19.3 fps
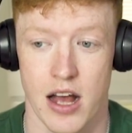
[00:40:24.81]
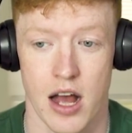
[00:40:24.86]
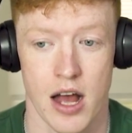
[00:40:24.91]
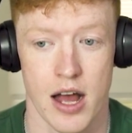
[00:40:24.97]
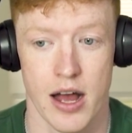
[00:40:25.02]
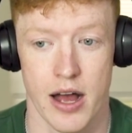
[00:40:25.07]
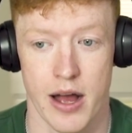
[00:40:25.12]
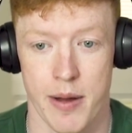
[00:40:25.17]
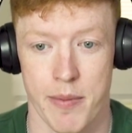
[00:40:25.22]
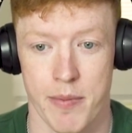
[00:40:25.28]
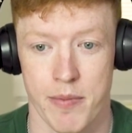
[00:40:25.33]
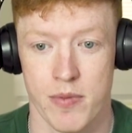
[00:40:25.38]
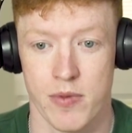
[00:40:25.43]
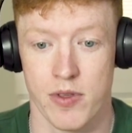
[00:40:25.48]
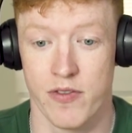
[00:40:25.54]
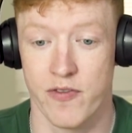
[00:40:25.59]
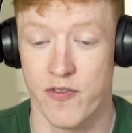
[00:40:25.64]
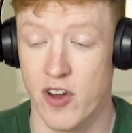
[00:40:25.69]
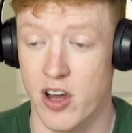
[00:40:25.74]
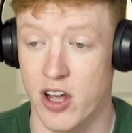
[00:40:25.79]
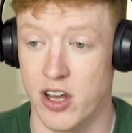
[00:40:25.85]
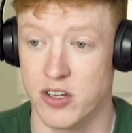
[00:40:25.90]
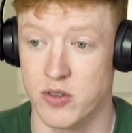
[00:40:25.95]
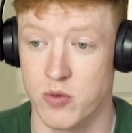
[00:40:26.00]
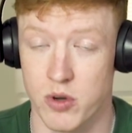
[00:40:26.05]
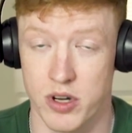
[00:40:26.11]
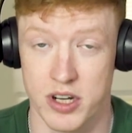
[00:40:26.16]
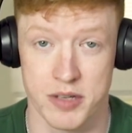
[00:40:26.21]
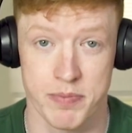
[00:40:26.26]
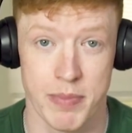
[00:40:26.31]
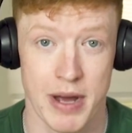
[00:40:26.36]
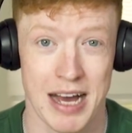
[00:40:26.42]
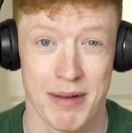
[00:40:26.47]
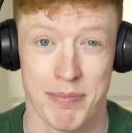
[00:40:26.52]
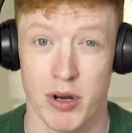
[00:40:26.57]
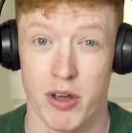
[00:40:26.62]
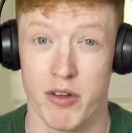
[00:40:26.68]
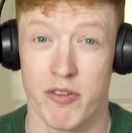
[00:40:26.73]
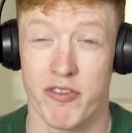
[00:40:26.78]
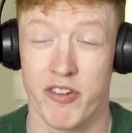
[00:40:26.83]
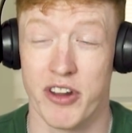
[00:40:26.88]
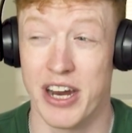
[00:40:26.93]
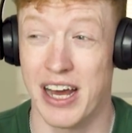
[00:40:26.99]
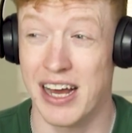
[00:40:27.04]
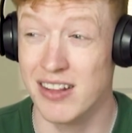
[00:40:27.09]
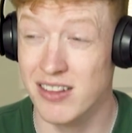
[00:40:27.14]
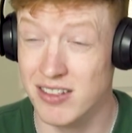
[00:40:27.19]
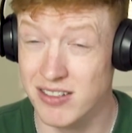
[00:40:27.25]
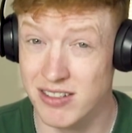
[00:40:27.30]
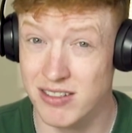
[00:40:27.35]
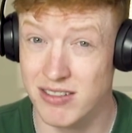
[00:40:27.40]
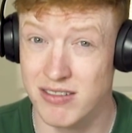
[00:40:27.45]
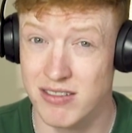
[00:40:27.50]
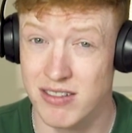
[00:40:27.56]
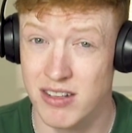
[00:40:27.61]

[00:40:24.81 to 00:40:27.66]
Um, the first one is Pablo Fornals.